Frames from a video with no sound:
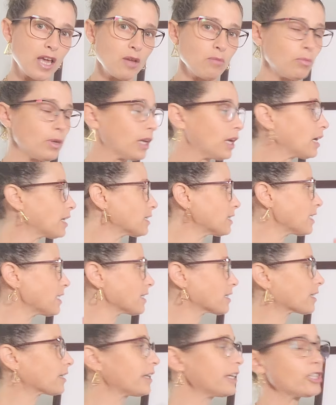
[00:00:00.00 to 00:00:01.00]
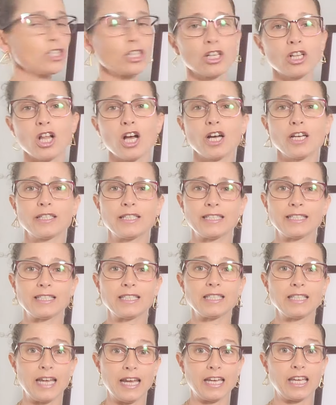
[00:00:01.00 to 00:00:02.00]
because an escalation clause
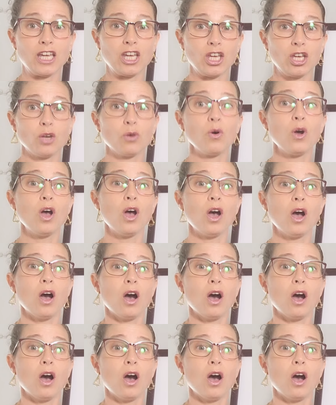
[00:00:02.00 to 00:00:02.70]
is taking you